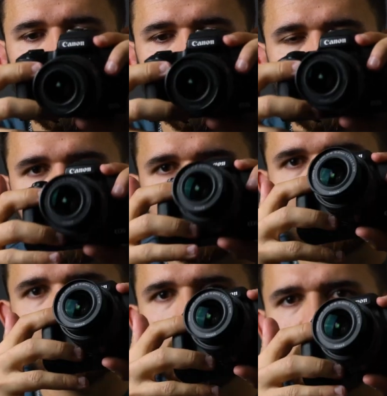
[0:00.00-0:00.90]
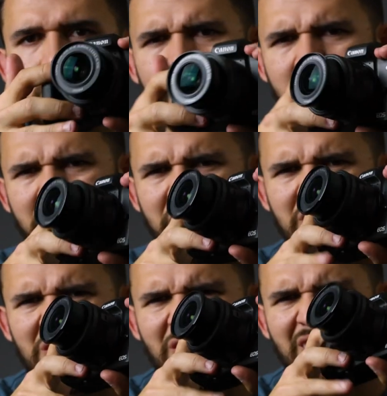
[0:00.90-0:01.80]
and these 2
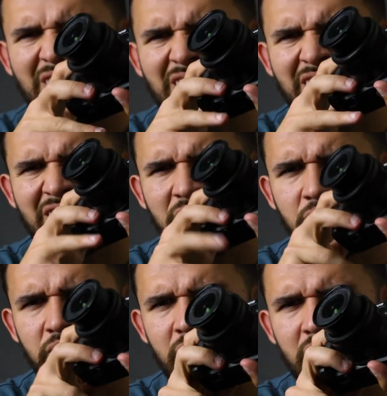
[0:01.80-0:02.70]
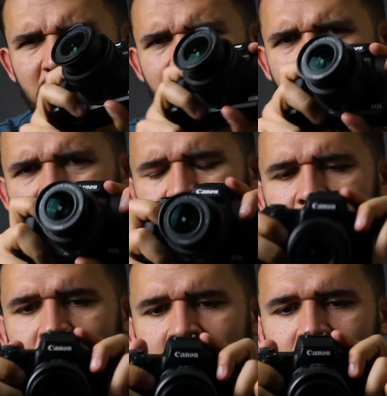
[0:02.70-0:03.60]
fingers right there
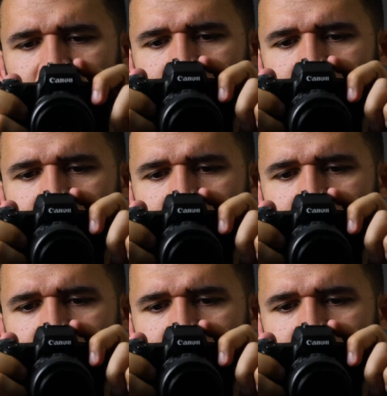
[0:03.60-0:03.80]
cannot,